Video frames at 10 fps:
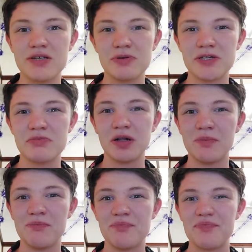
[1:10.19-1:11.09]

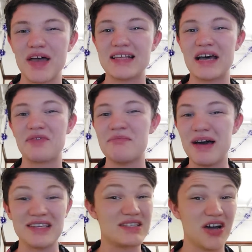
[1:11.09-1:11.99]
possible and have the
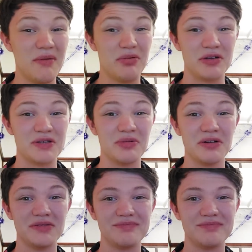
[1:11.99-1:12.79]
best time possible.